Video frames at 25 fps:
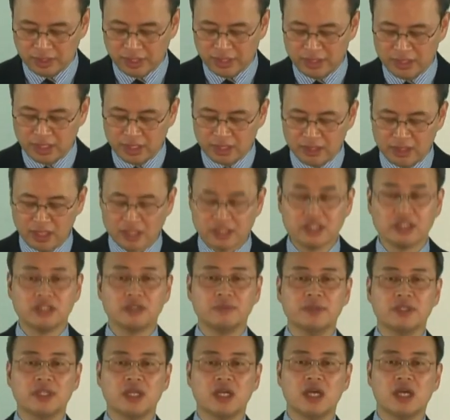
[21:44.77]
1
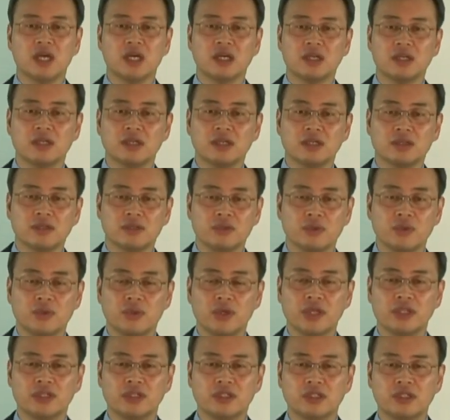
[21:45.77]
John
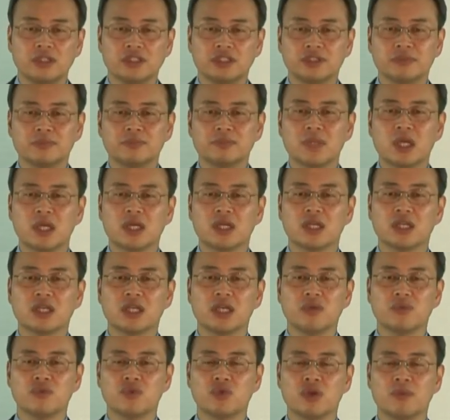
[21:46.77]
chapter 1
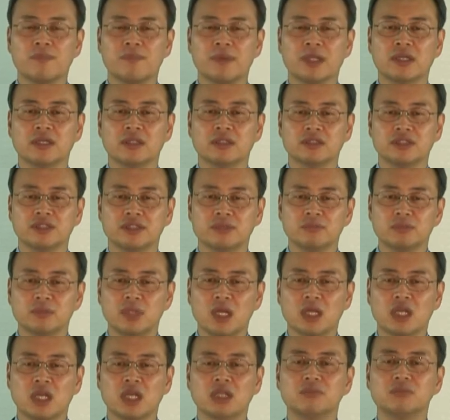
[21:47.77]
verse 1
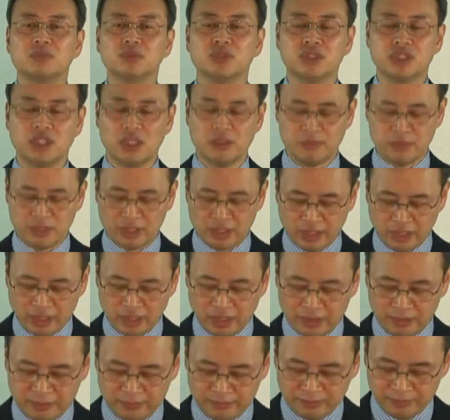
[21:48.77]
says,
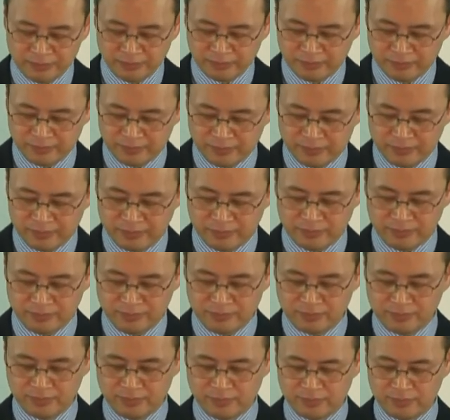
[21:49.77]

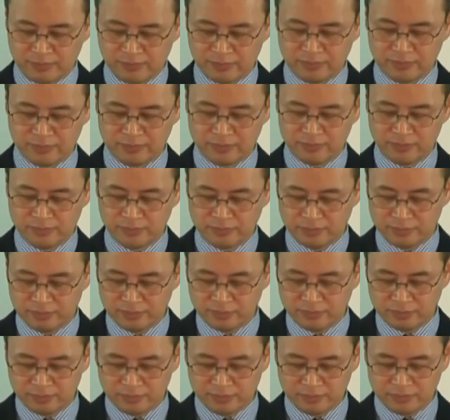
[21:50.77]
"That which
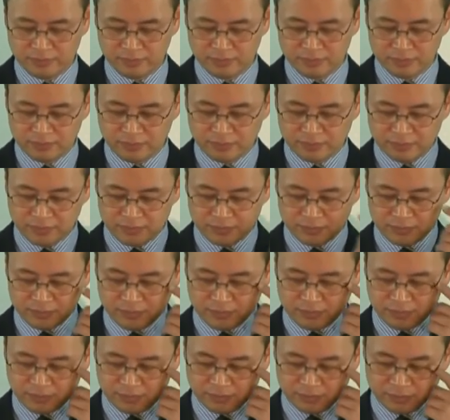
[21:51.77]
was
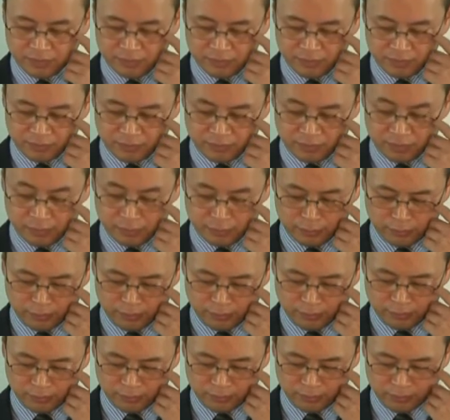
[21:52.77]
from the beginning
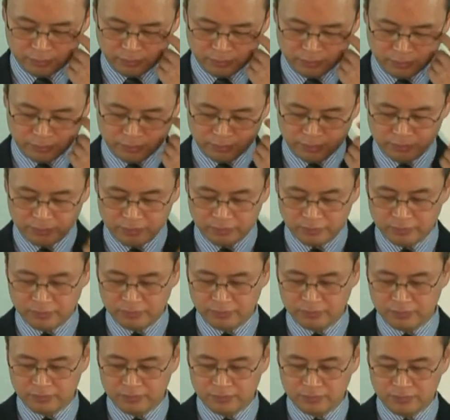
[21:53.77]
we have
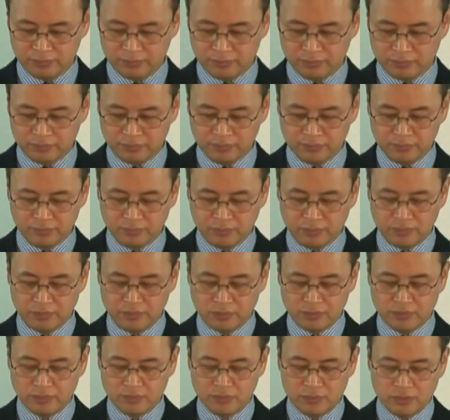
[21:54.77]
heard,
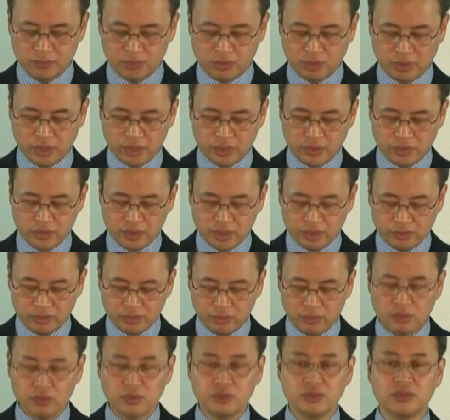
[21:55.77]
which we
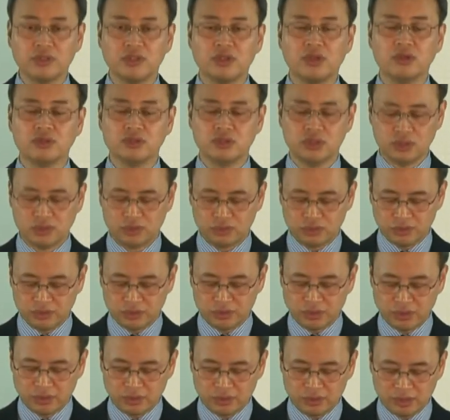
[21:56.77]
have
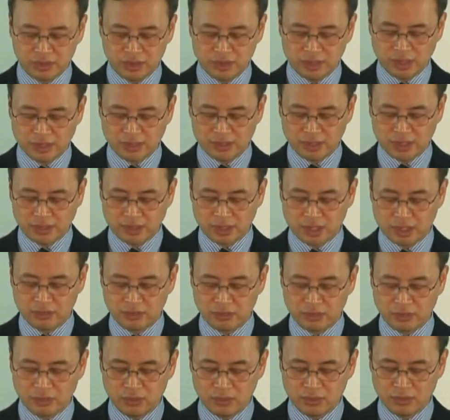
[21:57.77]
seen with
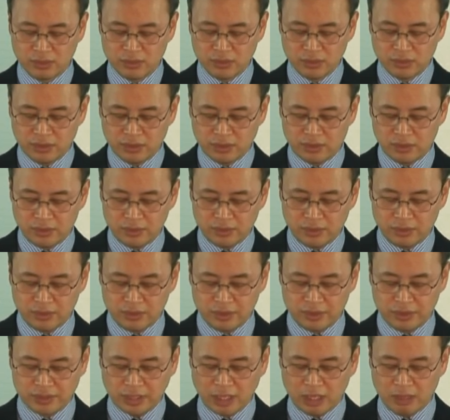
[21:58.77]
our
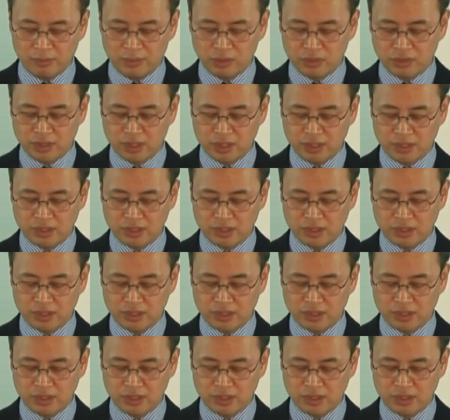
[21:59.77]
eyes,